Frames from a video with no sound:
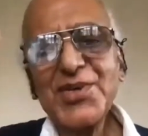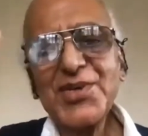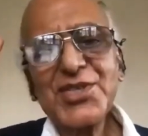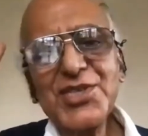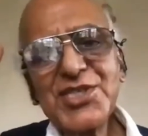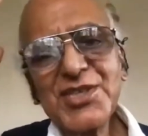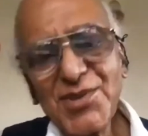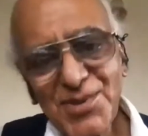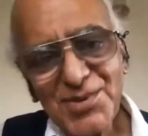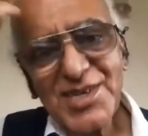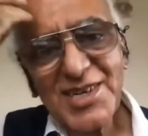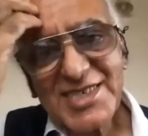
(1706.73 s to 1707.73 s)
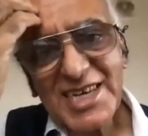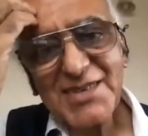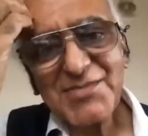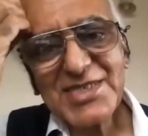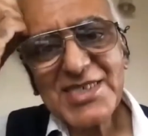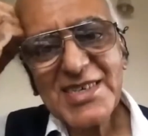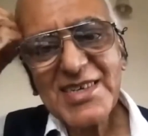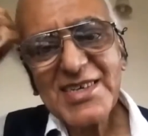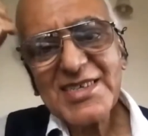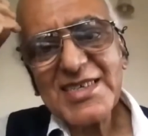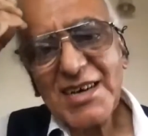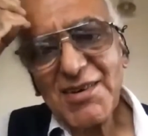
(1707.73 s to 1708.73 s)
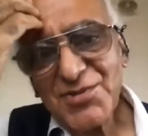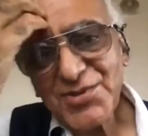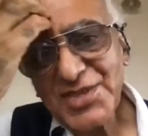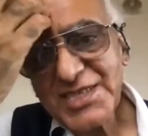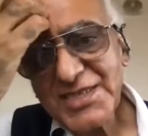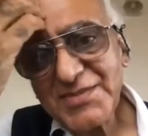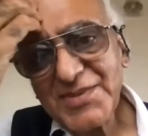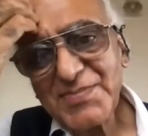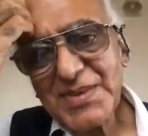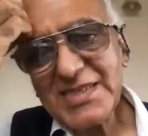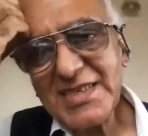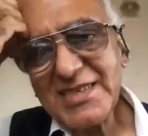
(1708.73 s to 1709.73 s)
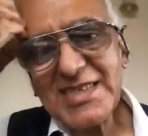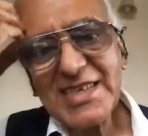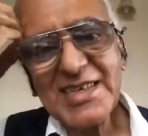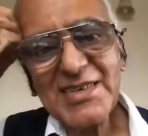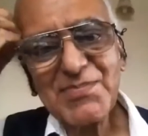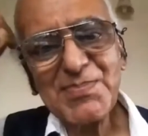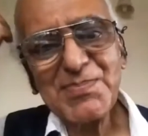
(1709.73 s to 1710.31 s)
since the colonial times down to this present day,